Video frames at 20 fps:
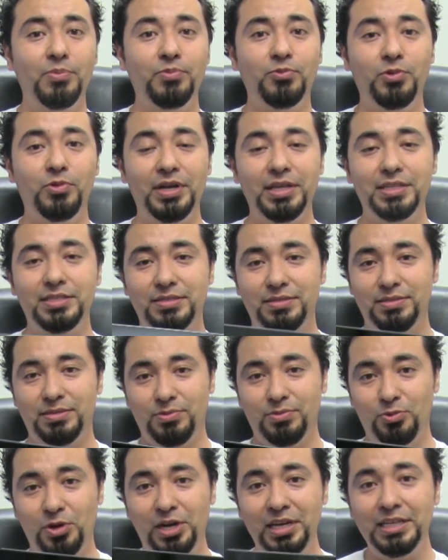when it's
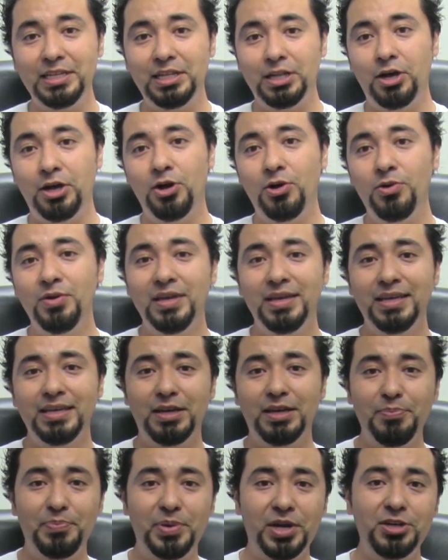running low,
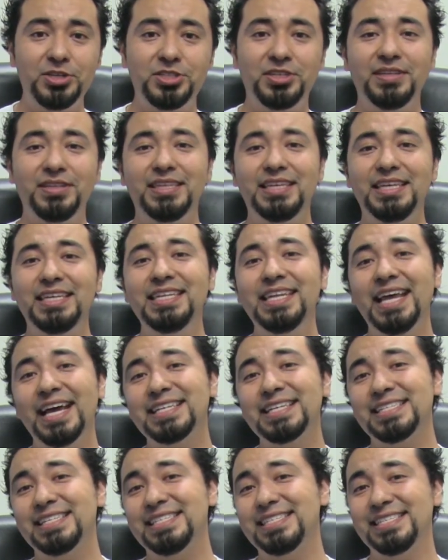compared to the
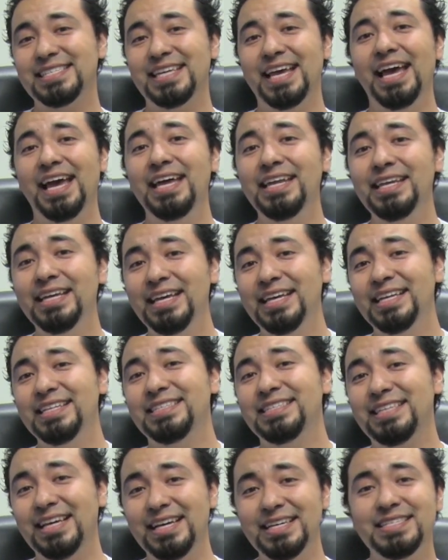Nexus 10
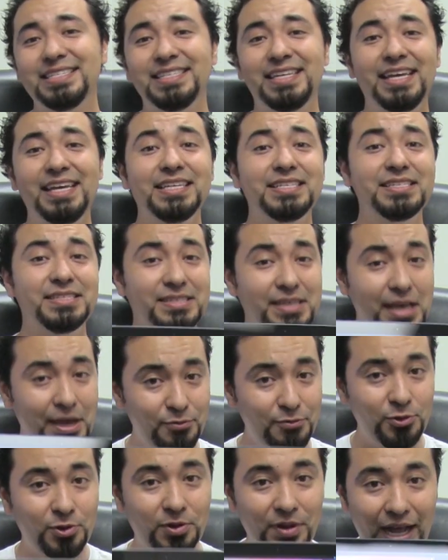does take
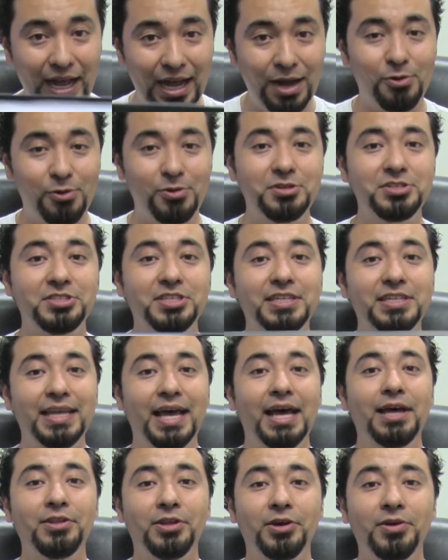several hours to
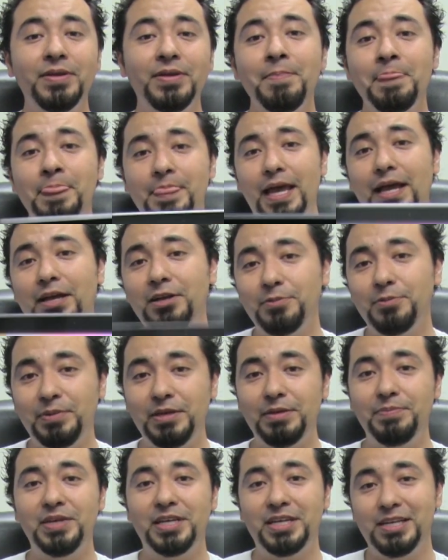download. That could
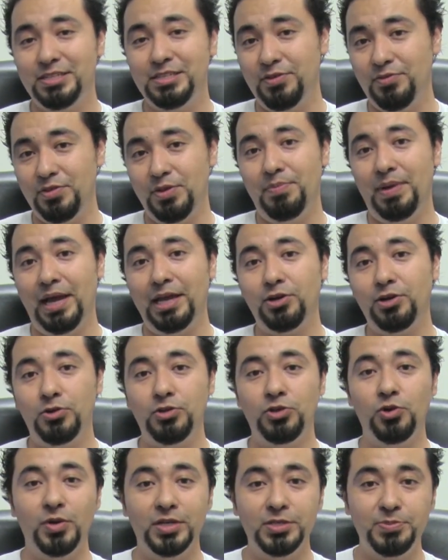be because of the micro
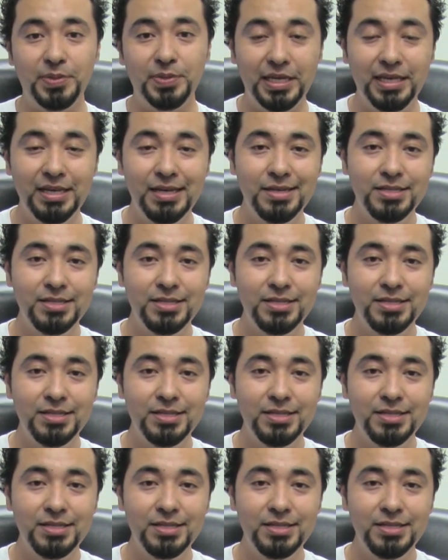USB.